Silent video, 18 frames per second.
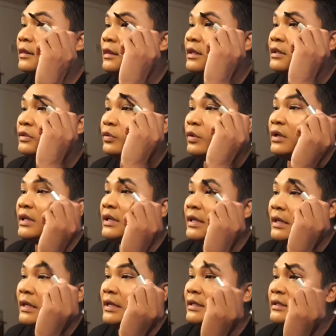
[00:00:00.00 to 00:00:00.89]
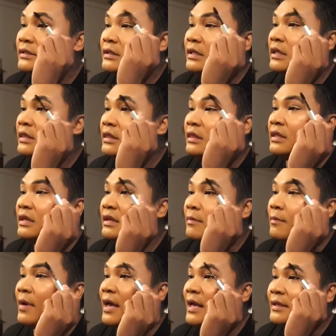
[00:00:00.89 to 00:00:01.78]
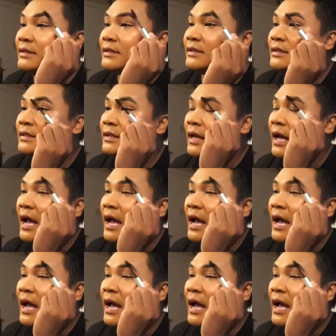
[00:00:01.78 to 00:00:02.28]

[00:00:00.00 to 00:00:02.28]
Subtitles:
This one is the best.